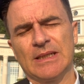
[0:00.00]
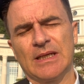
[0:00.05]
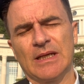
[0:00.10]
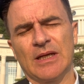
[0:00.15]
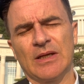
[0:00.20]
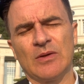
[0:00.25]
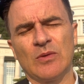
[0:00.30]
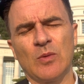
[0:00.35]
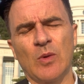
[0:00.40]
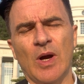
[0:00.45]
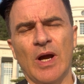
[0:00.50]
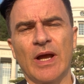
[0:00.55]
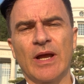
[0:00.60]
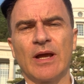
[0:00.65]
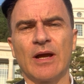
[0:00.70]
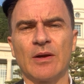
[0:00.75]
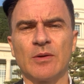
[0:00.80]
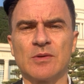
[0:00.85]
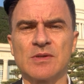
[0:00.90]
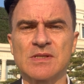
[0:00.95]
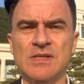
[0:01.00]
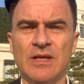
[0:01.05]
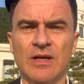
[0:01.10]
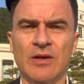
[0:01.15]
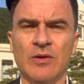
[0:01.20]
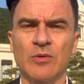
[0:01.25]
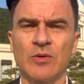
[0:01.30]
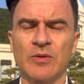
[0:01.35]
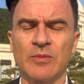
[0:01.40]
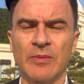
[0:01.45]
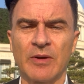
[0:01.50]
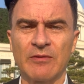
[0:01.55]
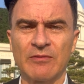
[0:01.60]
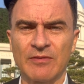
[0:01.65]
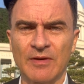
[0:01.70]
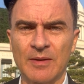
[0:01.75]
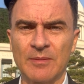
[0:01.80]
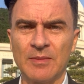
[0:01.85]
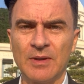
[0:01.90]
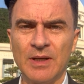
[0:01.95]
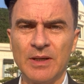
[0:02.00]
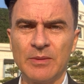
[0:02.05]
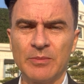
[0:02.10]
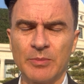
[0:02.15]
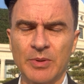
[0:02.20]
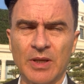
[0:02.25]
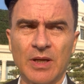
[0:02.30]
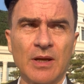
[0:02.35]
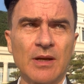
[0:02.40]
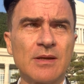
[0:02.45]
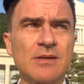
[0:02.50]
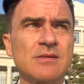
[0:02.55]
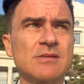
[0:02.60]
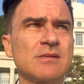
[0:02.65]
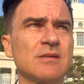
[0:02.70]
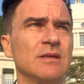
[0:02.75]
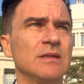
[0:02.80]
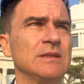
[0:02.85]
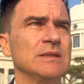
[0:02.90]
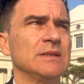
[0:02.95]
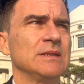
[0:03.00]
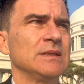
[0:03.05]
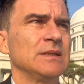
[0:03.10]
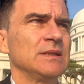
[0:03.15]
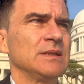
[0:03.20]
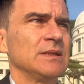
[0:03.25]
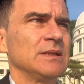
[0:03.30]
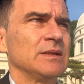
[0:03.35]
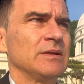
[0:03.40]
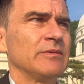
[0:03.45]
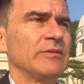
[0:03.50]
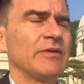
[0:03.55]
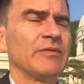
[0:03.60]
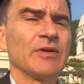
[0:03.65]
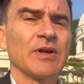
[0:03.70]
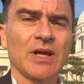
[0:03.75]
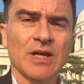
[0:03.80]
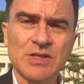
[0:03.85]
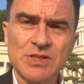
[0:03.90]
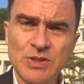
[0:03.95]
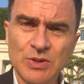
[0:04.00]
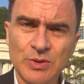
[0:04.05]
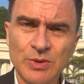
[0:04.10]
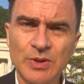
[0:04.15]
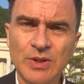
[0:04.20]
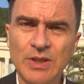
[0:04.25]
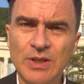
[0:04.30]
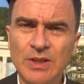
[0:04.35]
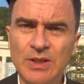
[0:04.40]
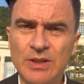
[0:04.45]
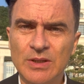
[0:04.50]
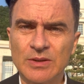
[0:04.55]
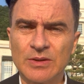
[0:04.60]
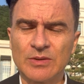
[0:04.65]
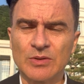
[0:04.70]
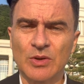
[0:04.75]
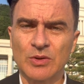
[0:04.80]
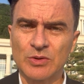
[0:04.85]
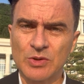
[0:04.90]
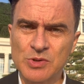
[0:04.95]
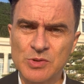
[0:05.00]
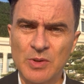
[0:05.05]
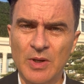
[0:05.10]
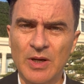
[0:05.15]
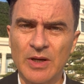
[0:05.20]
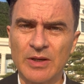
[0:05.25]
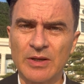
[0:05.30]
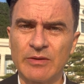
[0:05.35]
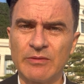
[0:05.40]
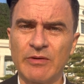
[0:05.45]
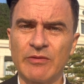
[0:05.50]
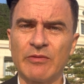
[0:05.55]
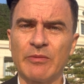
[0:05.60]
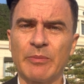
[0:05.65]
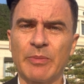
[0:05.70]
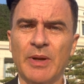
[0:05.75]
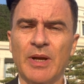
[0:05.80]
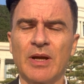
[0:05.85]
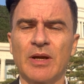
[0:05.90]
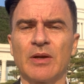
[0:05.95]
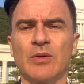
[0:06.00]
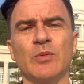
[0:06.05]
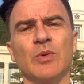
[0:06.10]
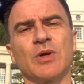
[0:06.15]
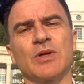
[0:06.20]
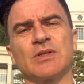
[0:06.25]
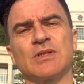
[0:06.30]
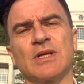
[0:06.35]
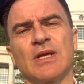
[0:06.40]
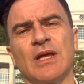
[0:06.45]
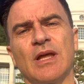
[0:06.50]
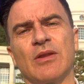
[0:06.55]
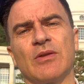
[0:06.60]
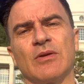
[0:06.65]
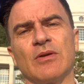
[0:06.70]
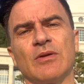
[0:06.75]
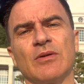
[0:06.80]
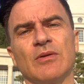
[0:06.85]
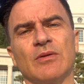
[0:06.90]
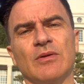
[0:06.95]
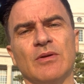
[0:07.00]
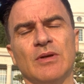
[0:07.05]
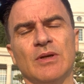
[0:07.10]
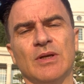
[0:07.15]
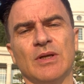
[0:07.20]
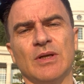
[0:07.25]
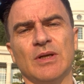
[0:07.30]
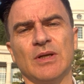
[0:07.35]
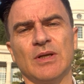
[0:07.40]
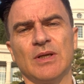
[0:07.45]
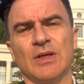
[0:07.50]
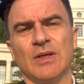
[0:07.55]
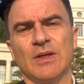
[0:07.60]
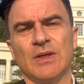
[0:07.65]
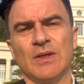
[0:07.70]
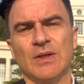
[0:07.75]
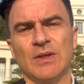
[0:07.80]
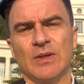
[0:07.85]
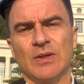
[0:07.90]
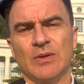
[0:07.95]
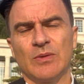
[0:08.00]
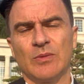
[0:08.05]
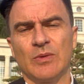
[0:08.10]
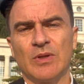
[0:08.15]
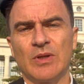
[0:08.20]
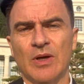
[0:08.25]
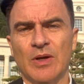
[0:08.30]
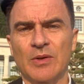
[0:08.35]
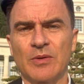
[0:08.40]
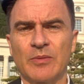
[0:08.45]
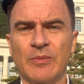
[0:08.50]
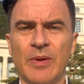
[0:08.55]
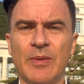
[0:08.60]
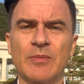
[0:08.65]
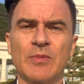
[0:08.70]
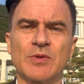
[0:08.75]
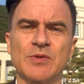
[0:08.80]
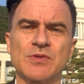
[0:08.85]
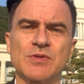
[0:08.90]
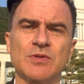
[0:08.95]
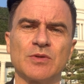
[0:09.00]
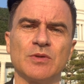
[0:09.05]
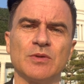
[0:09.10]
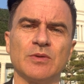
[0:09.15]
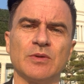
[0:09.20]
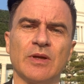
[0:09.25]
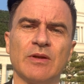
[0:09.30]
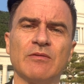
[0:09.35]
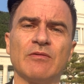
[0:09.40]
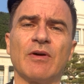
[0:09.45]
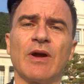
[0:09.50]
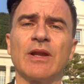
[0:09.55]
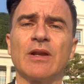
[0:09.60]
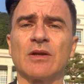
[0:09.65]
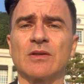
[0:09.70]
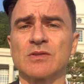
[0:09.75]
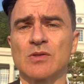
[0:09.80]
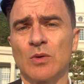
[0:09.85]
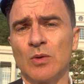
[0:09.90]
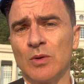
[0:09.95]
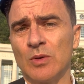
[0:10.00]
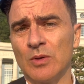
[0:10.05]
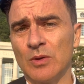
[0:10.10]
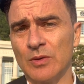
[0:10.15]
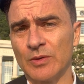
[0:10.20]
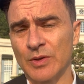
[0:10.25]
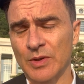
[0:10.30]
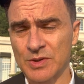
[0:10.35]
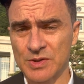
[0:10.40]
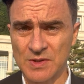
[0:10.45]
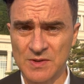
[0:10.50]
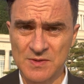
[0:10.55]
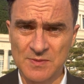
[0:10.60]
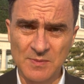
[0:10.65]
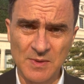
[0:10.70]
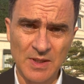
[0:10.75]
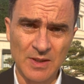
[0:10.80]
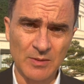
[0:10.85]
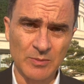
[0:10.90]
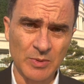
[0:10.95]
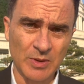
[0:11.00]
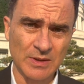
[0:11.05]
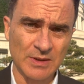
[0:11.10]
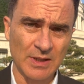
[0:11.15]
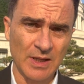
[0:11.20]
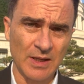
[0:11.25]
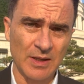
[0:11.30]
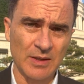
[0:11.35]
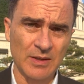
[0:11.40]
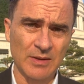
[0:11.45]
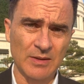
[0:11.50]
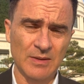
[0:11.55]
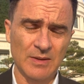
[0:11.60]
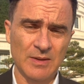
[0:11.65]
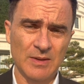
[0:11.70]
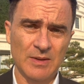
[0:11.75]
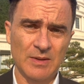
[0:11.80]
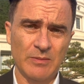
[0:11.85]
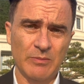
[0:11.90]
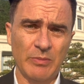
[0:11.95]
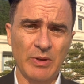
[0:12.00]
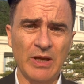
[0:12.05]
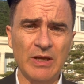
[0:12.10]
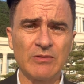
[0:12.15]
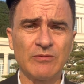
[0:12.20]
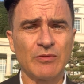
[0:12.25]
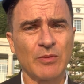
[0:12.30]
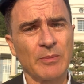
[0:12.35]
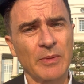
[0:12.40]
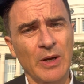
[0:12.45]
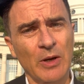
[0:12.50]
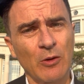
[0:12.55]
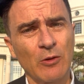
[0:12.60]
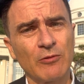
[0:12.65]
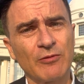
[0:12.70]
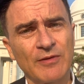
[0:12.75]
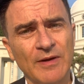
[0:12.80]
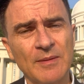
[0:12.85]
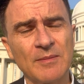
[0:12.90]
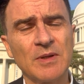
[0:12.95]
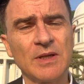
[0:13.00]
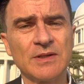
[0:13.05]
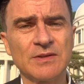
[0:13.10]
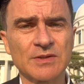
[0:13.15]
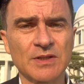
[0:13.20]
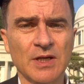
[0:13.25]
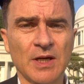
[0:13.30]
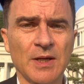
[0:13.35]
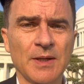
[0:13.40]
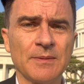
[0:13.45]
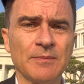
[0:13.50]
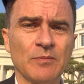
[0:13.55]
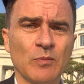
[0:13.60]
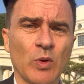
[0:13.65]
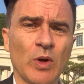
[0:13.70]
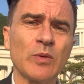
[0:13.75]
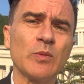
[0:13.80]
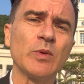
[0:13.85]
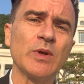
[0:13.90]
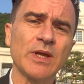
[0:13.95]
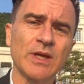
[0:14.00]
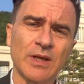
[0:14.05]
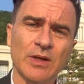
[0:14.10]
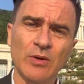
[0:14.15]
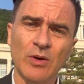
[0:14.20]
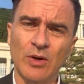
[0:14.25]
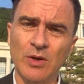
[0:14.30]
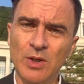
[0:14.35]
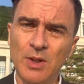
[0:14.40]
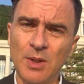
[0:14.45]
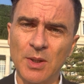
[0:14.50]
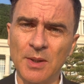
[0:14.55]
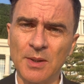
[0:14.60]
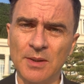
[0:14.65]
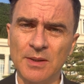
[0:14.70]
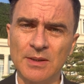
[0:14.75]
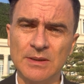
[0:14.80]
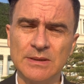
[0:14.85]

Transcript: And why I was there with my family? Because Reverend Kajikudi and Dr. Trang and Reverend Pang worked together with the other members to invite us all, not just me, but they paid for my whole family to come 1 week in Hong Kong.